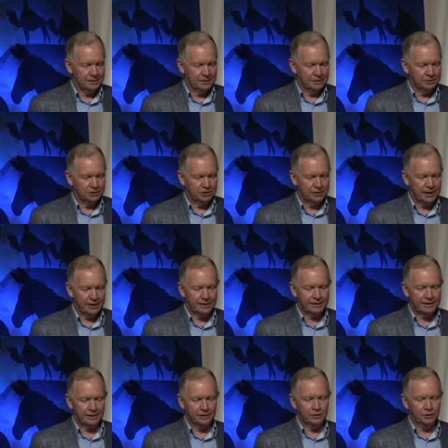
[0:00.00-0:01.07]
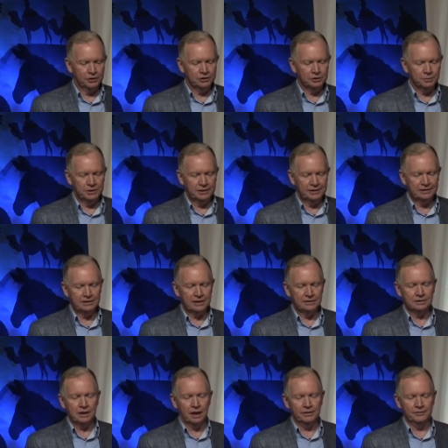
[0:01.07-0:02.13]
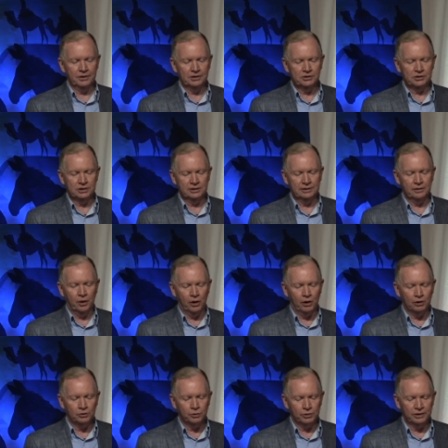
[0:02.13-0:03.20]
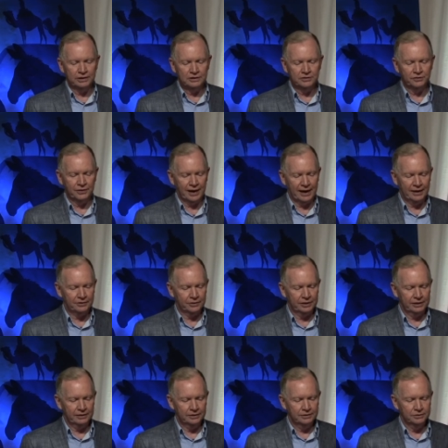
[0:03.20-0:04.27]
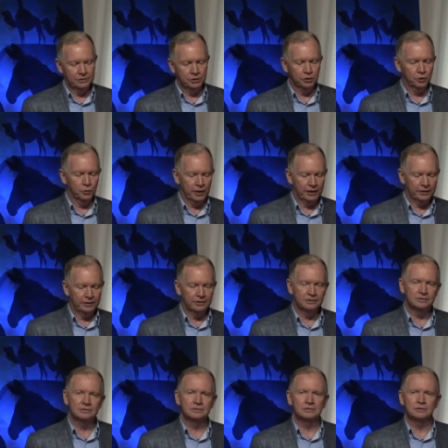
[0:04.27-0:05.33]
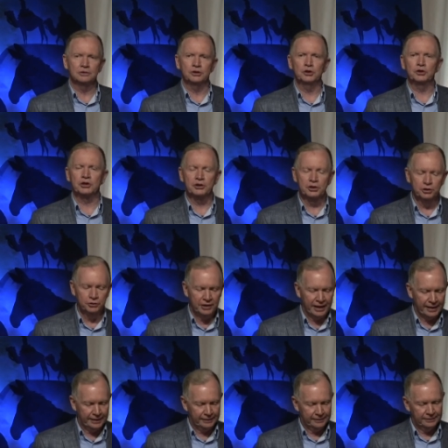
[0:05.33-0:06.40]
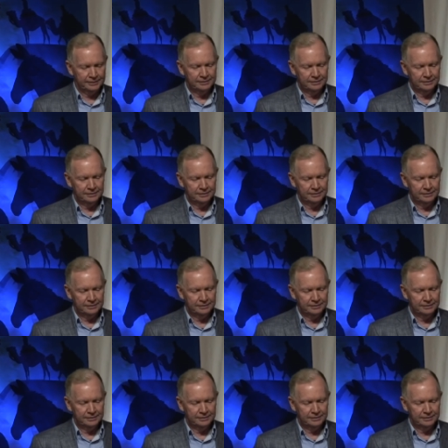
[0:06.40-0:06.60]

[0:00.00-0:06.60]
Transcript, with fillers: Genetic encouragement is as obvious and awkward as flattery. You're a winner, or you can do that.